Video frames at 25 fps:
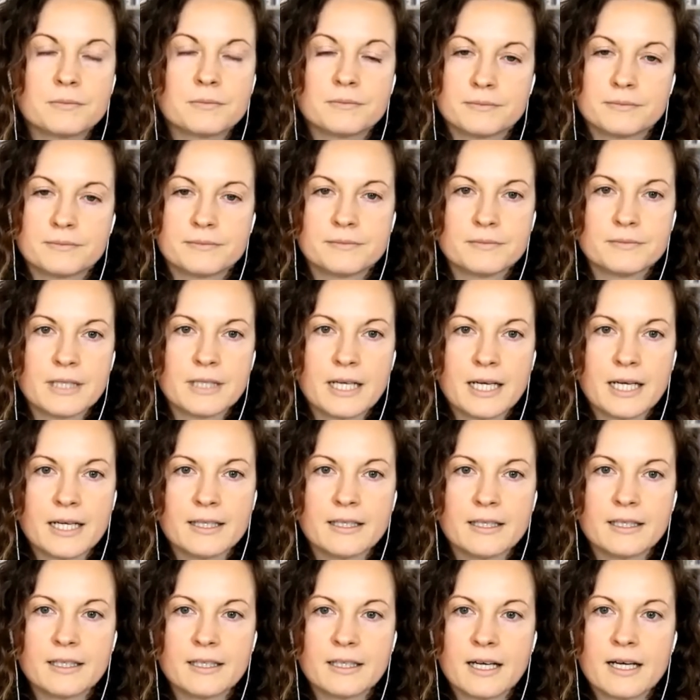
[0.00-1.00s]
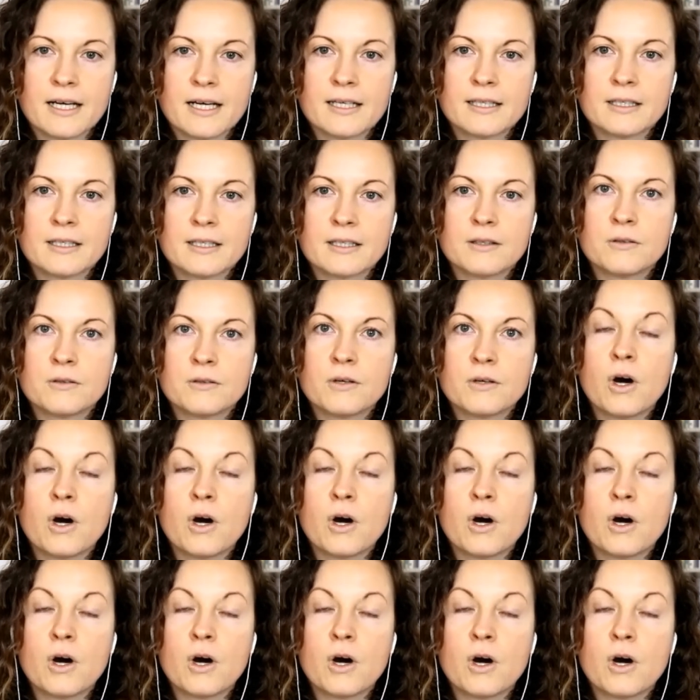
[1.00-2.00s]
you know, I I
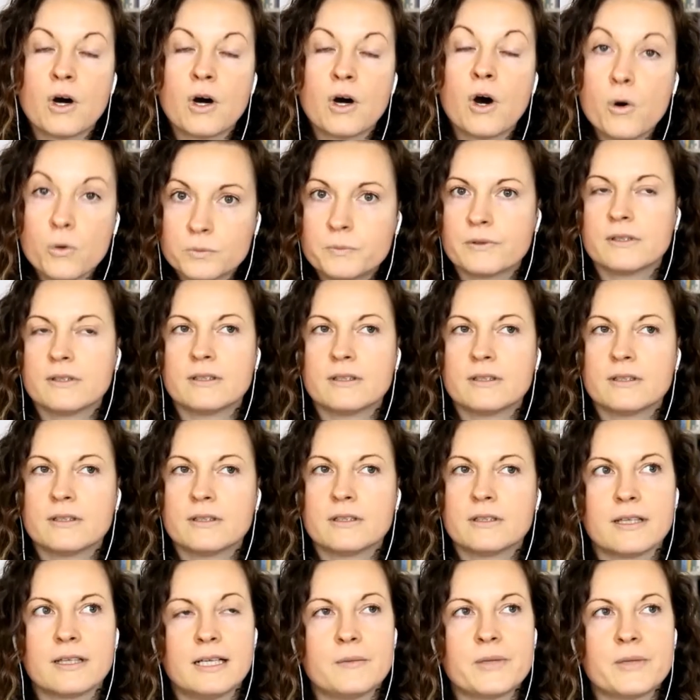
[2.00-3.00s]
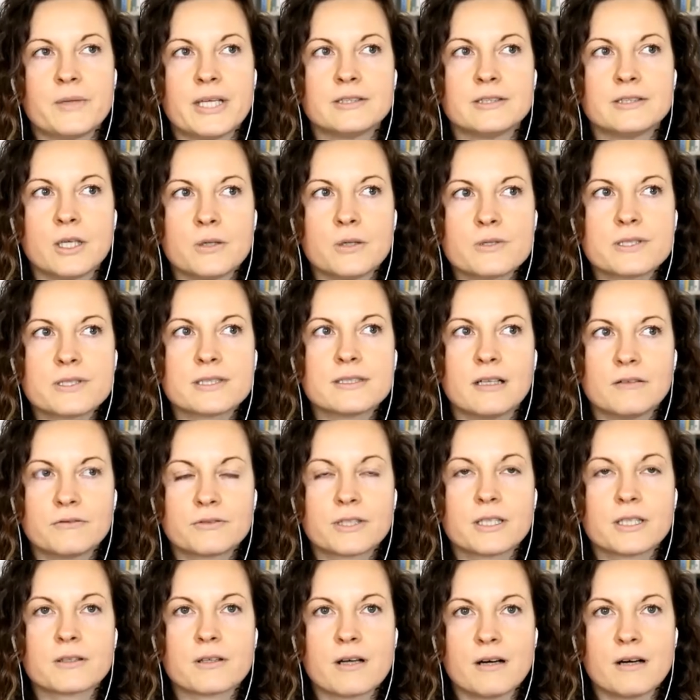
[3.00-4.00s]
hope um, that those
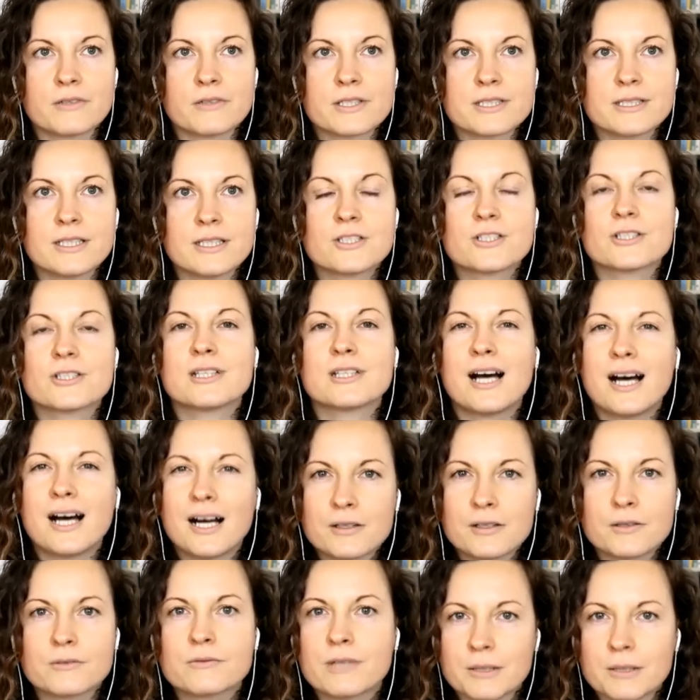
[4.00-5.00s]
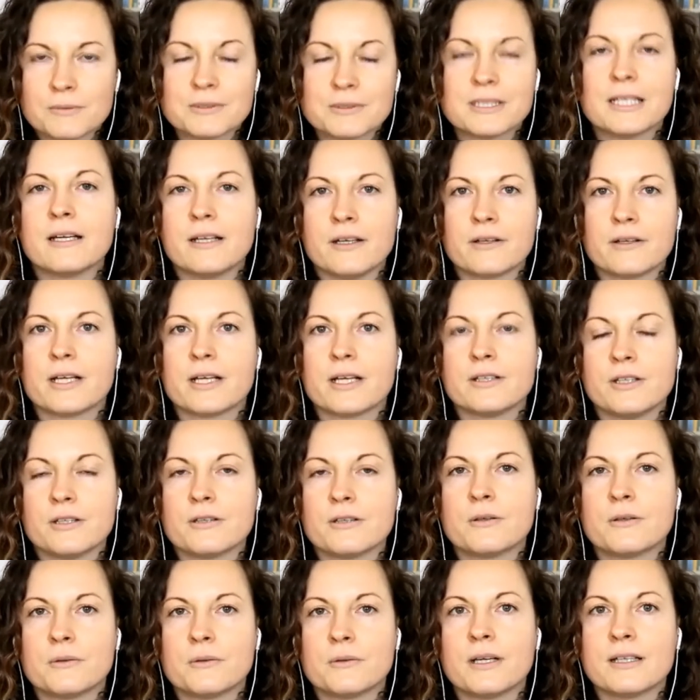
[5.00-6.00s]
self care conversations are around that area.
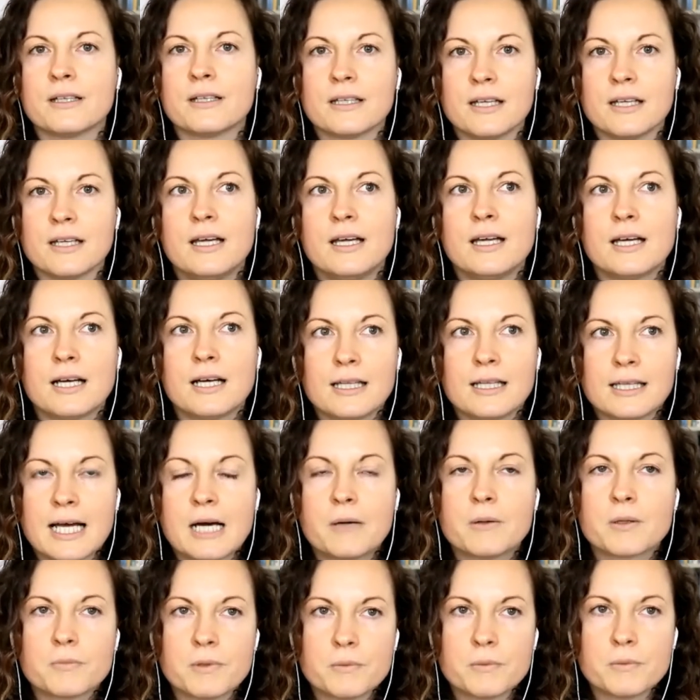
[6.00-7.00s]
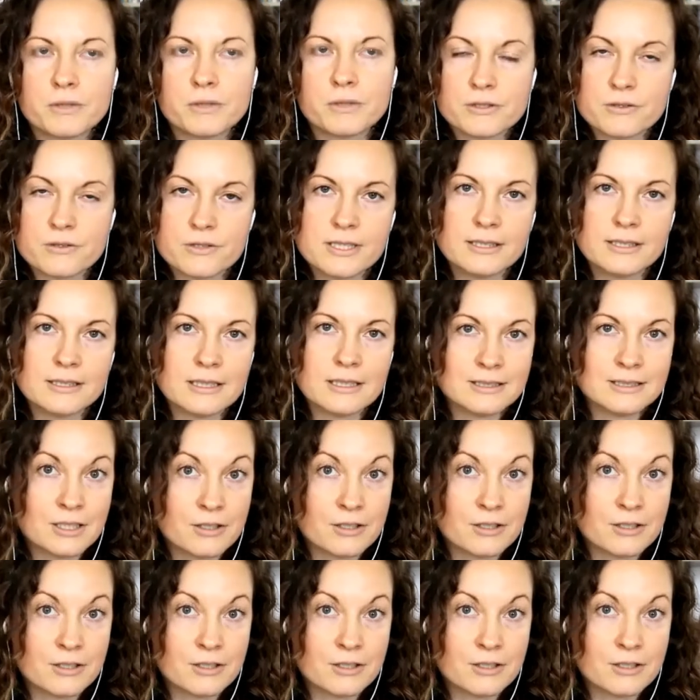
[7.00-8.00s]
You know, eh, allowing people to see
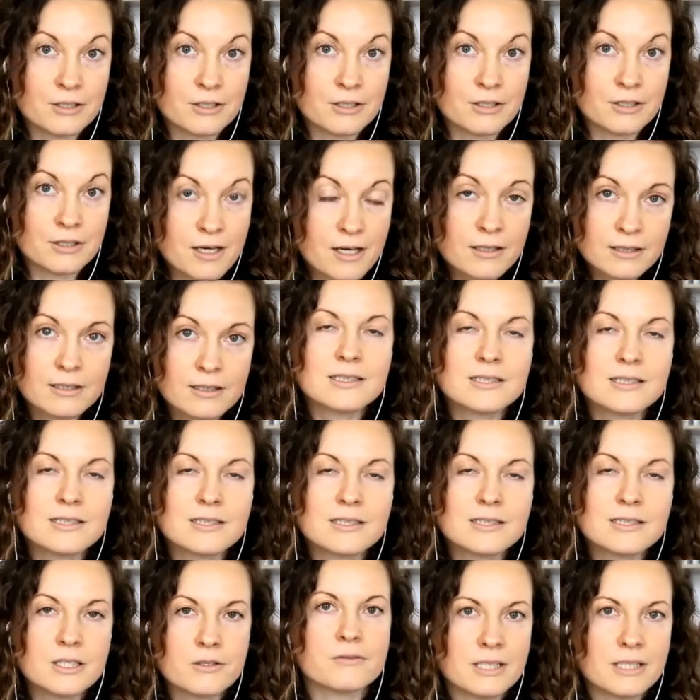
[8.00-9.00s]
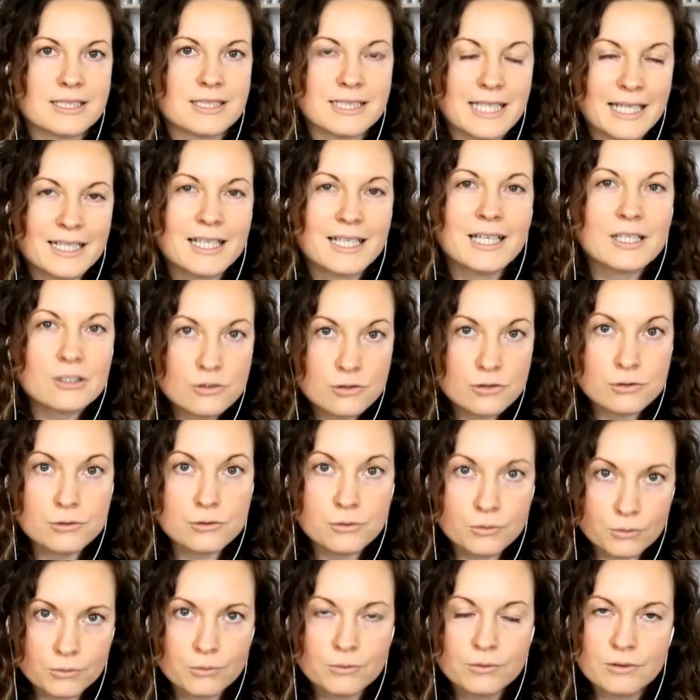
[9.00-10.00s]
that there are a series of things that they
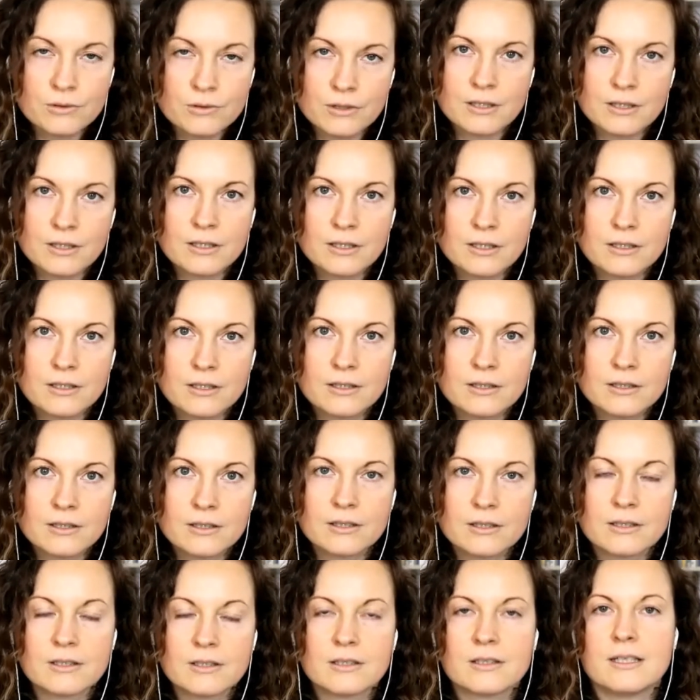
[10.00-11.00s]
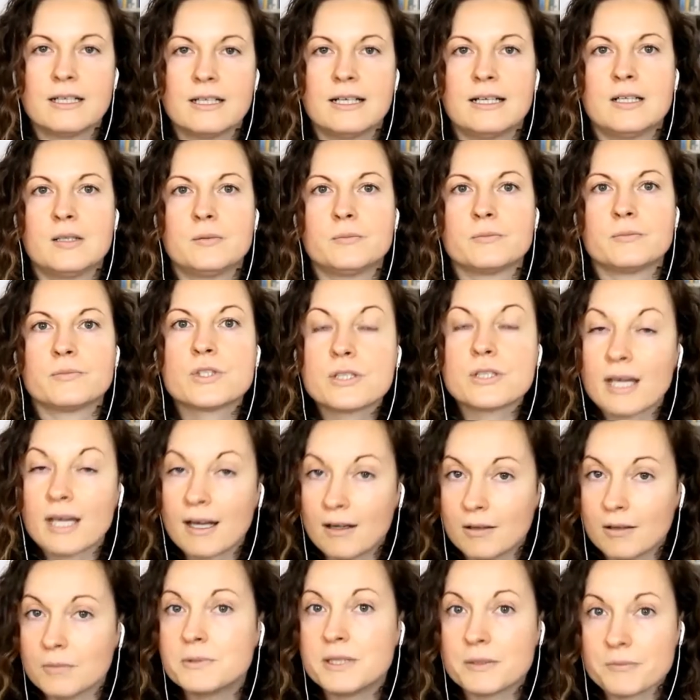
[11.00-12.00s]
can do um,
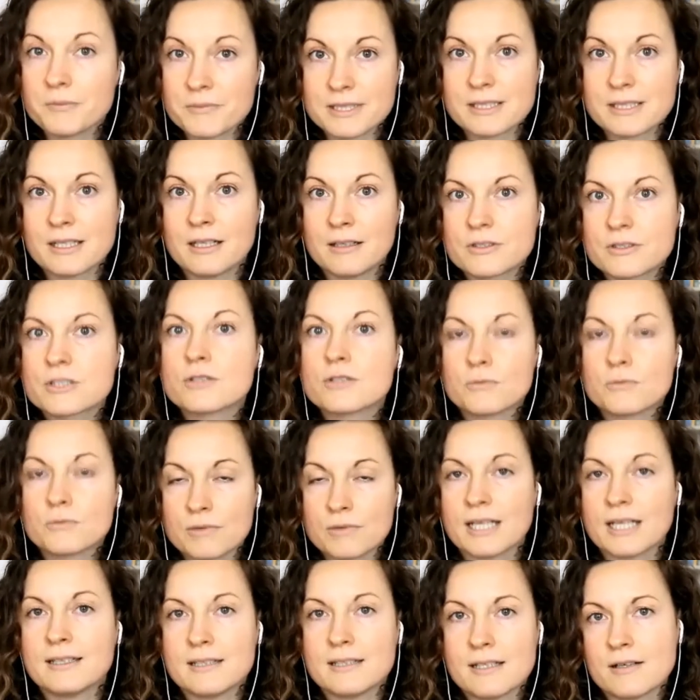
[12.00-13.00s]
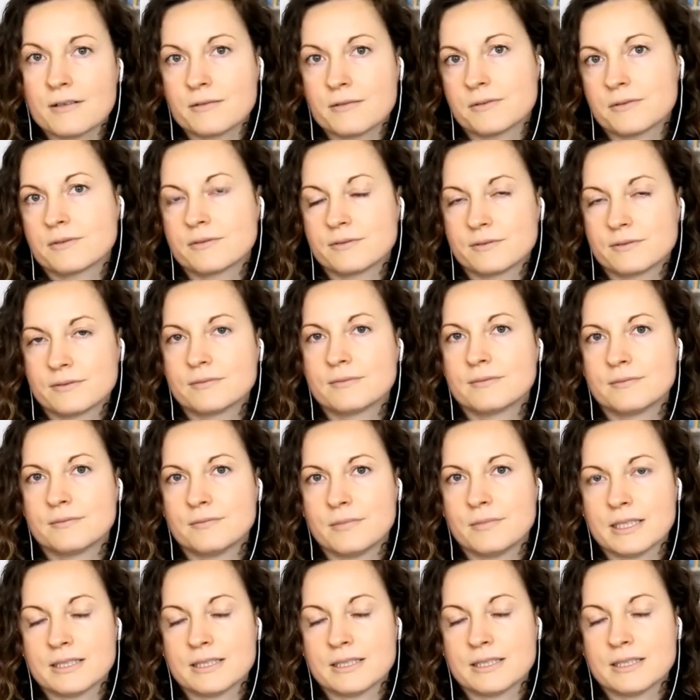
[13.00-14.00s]
to help themselves right now,
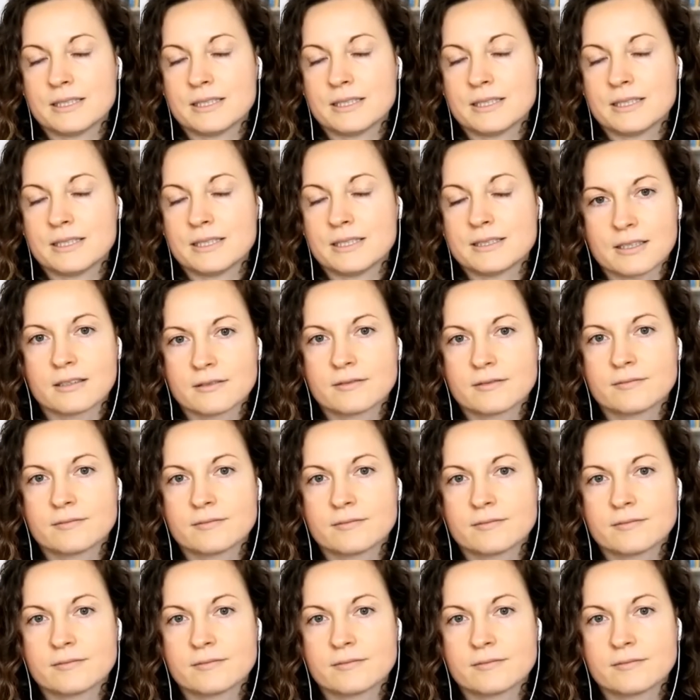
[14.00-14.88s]
basically.